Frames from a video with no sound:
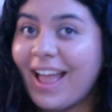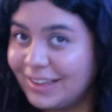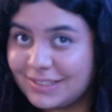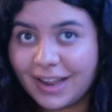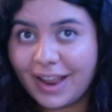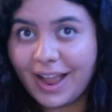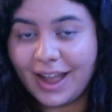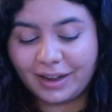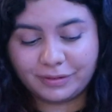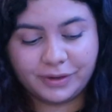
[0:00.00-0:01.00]
And I
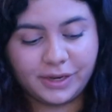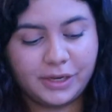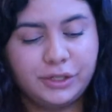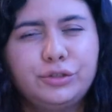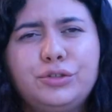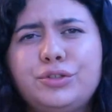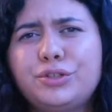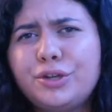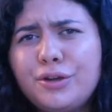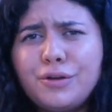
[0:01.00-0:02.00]
have
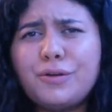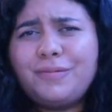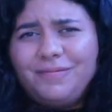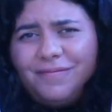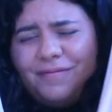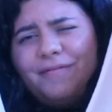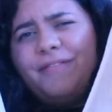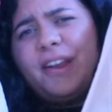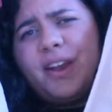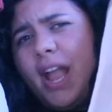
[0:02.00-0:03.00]
two
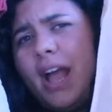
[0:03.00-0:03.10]
very